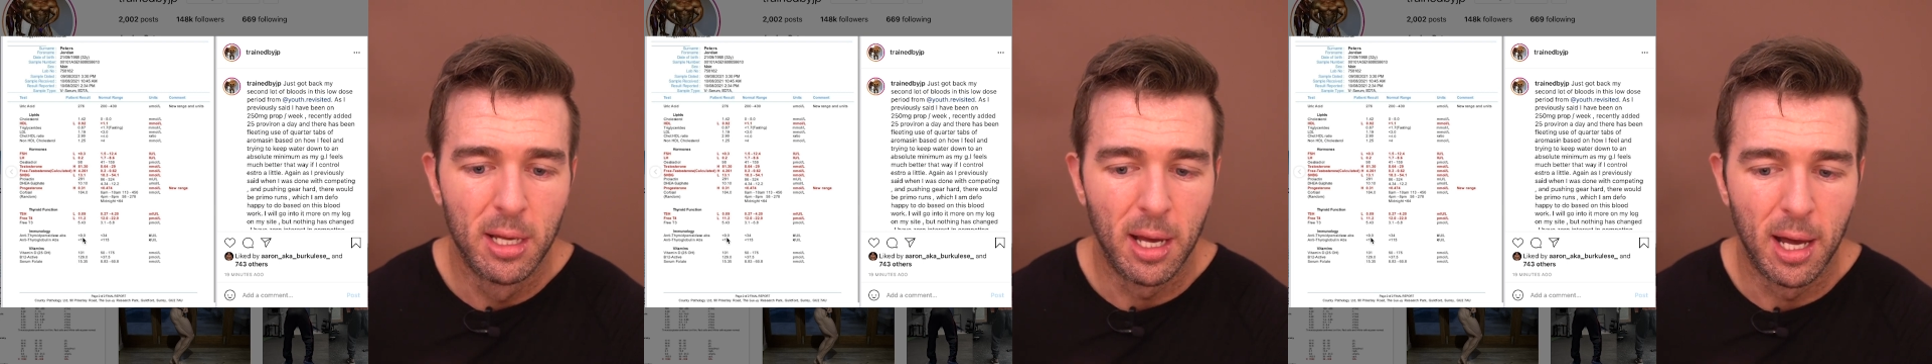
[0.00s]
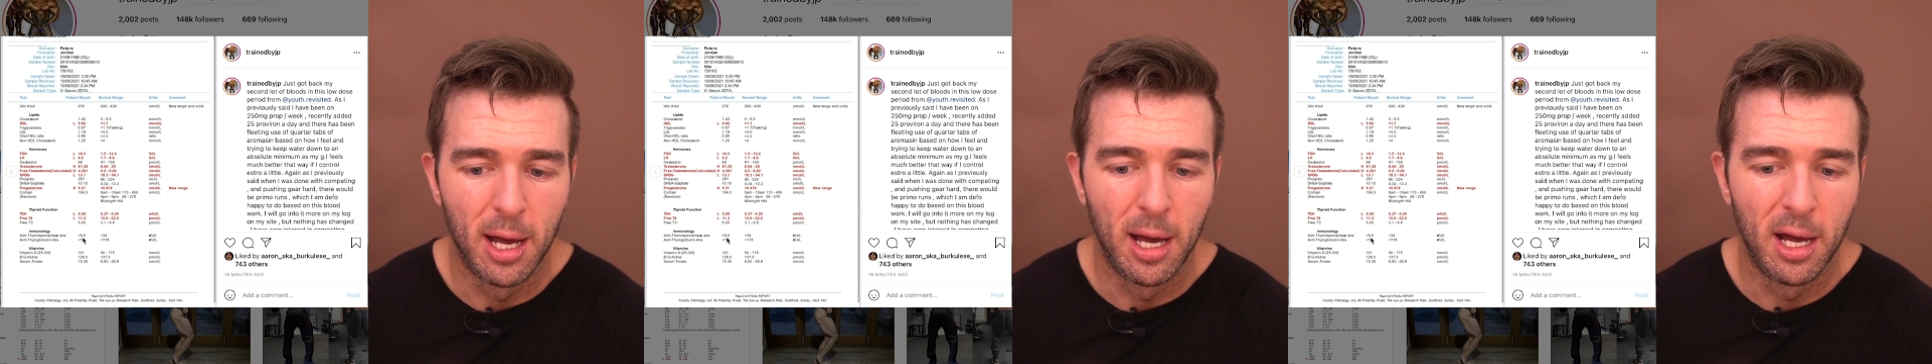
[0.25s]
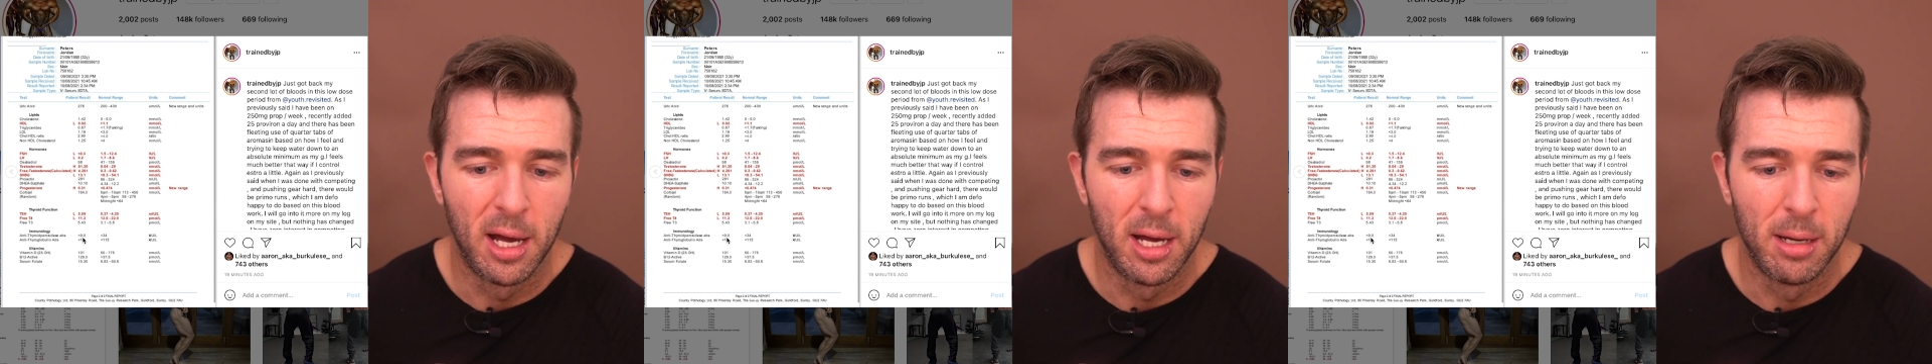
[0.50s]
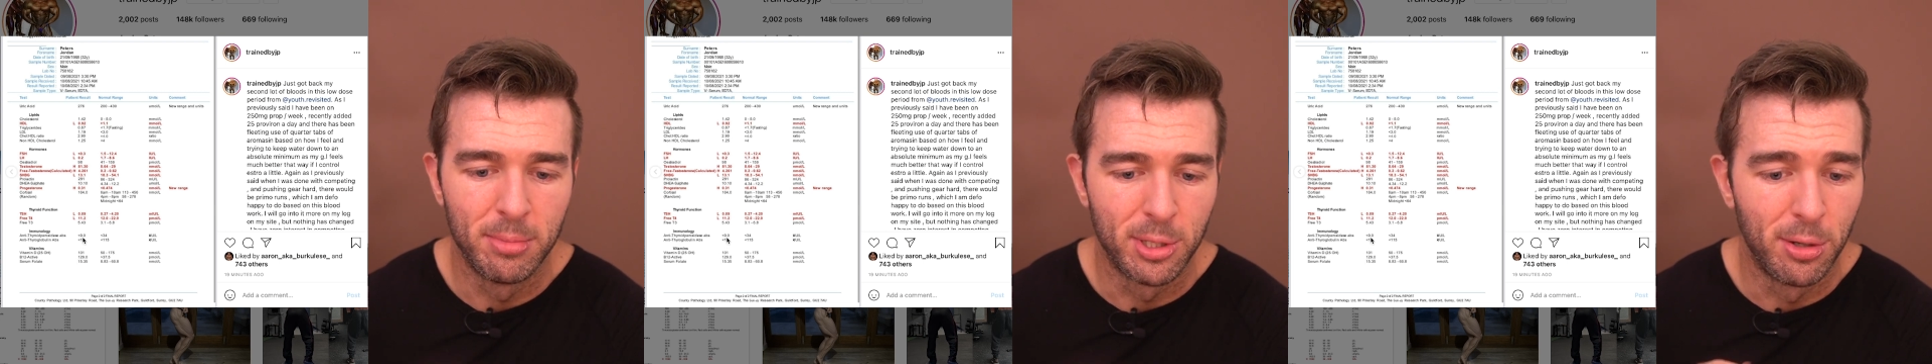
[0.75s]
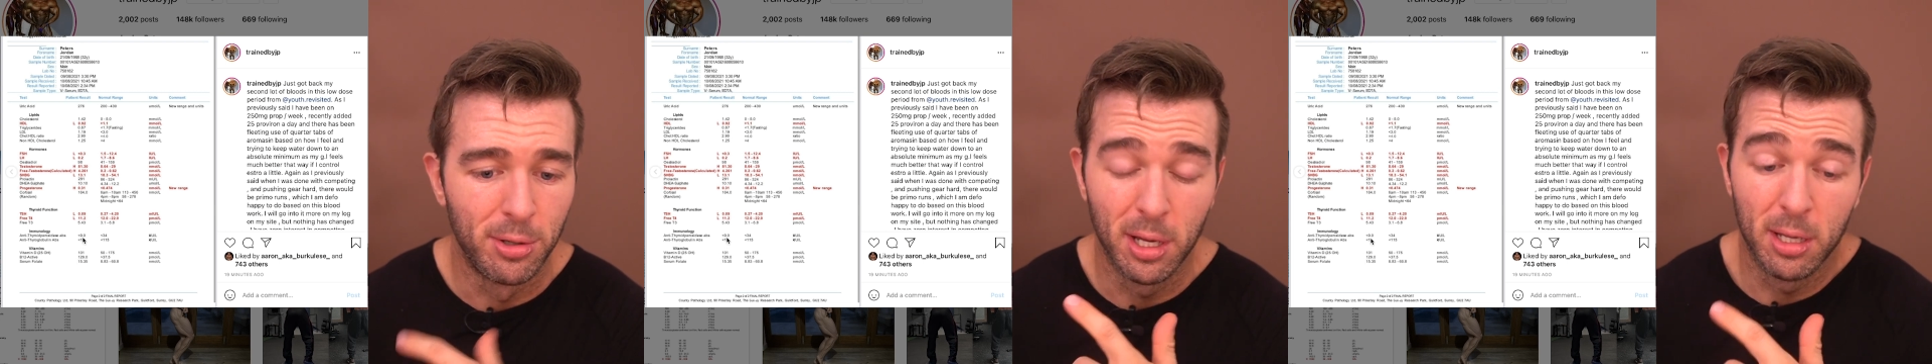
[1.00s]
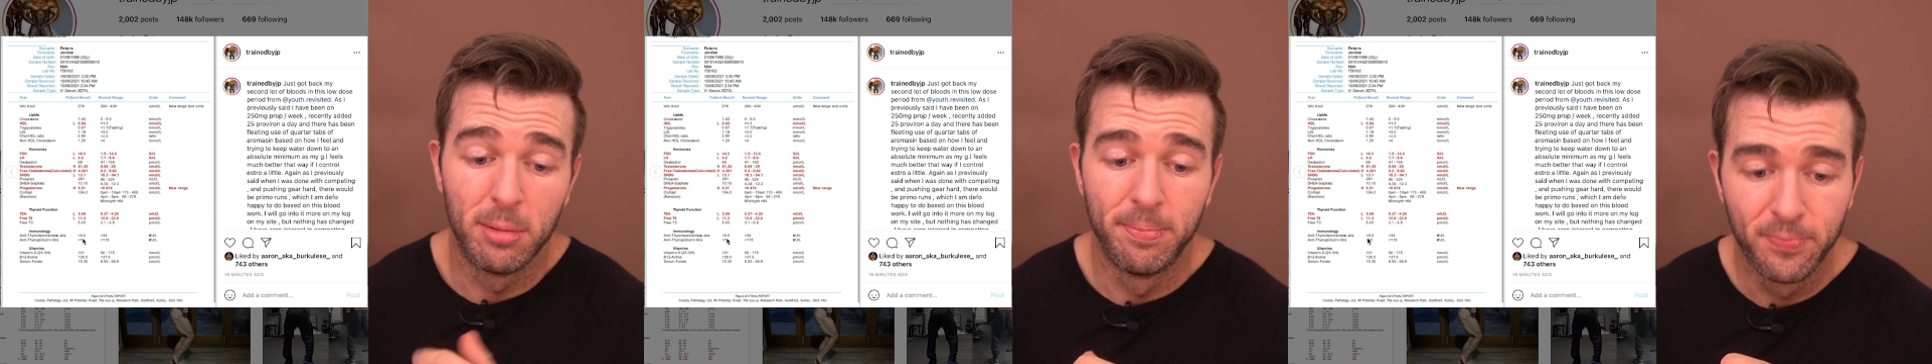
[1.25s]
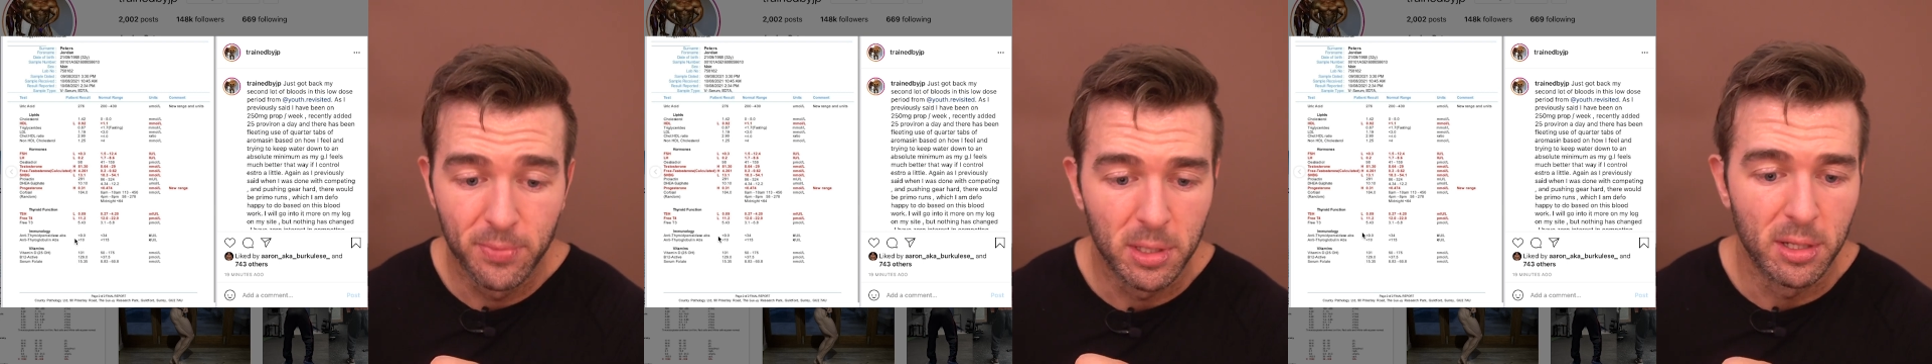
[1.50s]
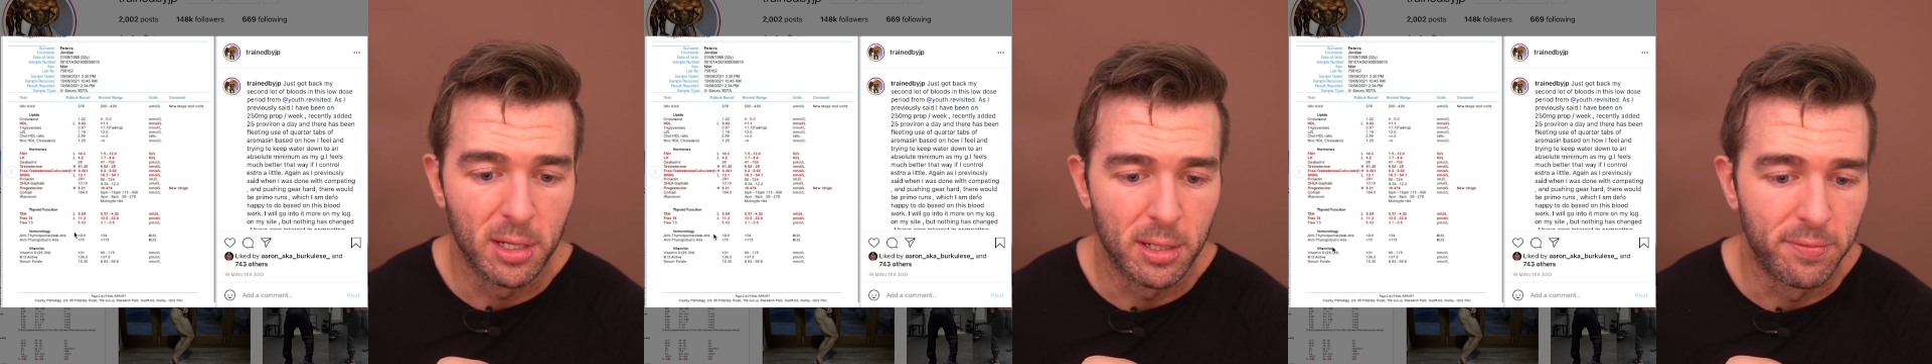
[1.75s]
So good,
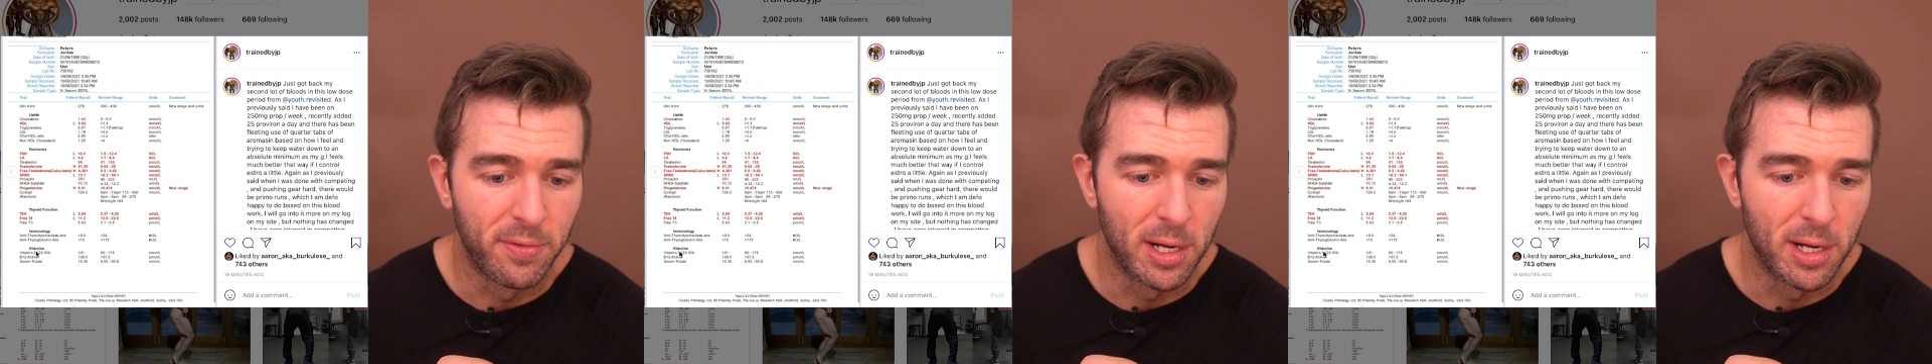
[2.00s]
good.